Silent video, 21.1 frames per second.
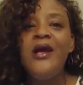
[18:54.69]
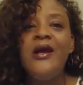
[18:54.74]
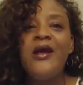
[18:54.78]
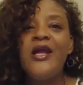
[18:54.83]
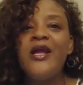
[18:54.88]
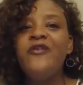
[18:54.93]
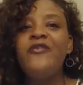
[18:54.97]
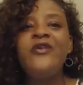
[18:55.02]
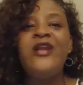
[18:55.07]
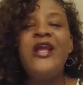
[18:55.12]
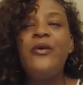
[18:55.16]

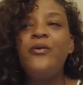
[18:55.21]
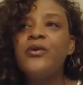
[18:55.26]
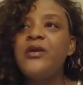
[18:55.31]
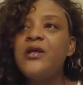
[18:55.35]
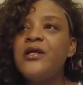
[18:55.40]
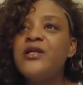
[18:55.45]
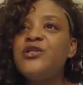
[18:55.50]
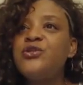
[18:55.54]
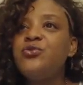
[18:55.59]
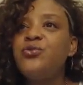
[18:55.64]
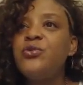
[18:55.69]
Every day
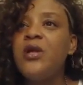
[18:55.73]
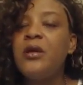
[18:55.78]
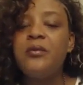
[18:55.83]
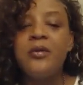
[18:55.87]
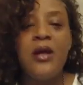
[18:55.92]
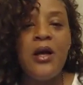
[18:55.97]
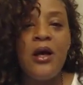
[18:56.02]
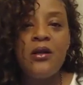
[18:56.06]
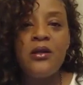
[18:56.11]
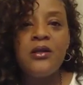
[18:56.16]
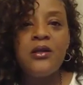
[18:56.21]
when I'm
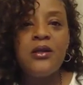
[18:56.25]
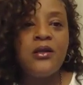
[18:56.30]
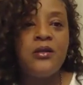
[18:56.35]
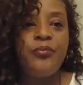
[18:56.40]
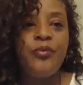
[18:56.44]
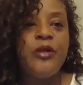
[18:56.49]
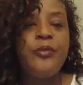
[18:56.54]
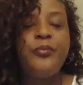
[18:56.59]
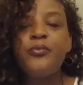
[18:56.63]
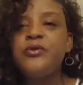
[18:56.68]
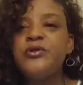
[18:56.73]
calling the
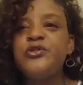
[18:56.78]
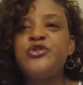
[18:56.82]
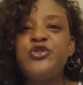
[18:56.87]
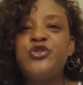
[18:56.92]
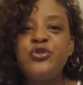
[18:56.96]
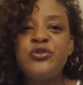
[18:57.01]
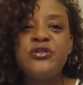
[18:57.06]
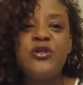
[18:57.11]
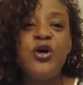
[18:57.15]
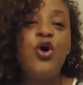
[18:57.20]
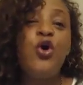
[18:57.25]
people
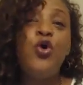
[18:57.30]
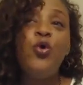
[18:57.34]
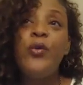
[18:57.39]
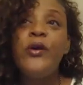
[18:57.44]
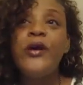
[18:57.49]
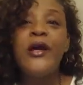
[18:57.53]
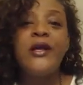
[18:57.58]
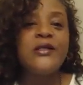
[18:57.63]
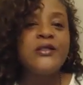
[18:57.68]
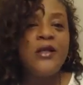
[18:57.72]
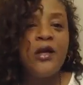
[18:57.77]
insurance, oh, we
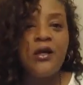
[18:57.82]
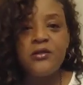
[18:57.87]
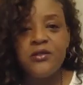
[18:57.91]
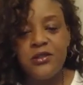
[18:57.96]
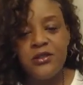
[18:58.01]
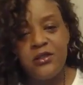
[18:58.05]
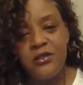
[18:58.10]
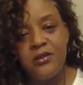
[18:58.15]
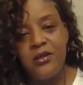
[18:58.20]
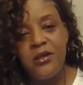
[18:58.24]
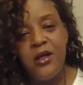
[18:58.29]
got to talk to
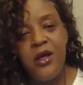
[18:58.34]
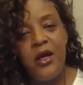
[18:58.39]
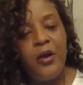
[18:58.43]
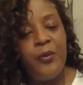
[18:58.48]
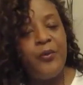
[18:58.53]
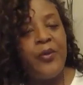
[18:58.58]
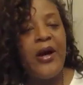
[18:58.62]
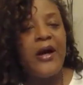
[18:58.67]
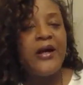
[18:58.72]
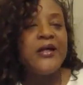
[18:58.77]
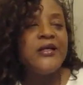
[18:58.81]
the
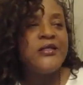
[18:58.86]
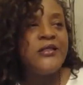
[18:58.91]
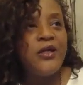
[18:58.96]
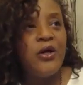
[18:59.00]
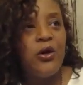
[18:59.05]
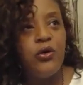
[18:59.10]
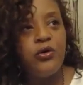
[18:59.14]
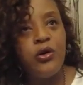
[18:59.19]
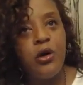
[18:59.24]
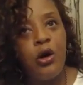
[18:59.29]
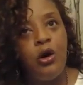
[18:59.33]
policyholder.